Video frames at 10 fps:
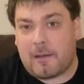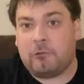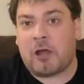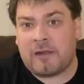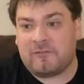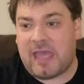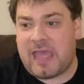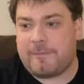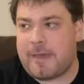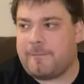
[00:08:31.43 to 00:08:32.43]
lot of
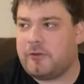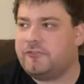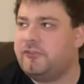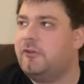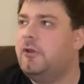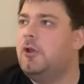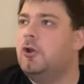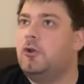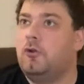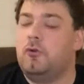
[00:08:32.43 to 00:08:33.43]
gang members
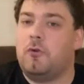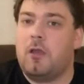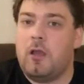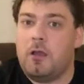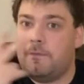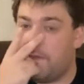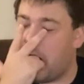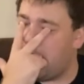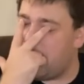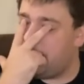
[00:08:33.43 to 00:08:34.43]
who
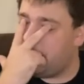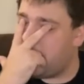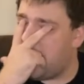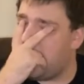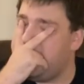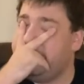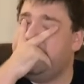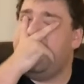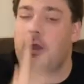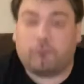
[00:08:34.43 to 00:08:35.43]
their
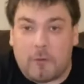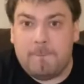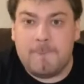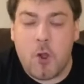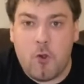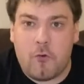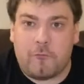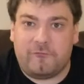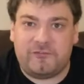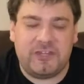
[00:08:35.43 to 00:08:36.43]
eyes are
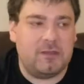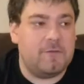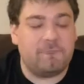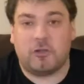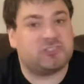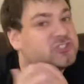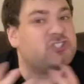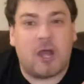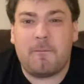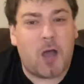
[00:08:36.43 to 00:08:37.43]
removed for
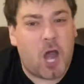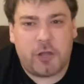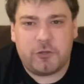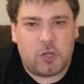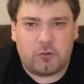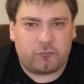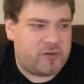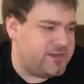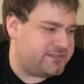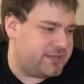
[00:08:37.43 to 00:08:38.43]
some unknown
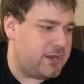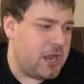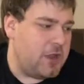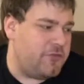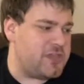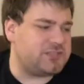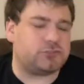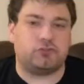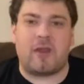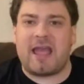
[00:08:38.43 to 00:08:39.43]
reason. This
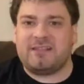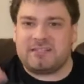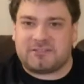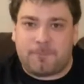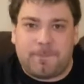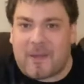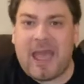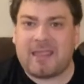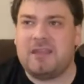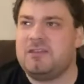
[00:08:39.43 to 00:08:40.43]
drags us
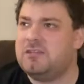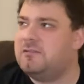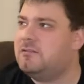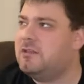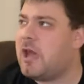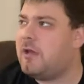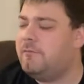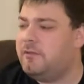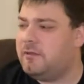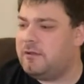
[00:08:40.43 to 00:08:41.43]
back into
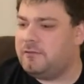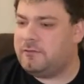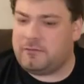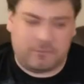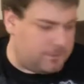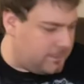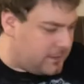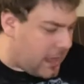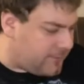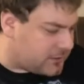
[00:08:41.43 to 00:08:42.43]

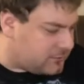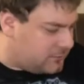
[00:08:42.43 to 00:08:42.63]
Yagami's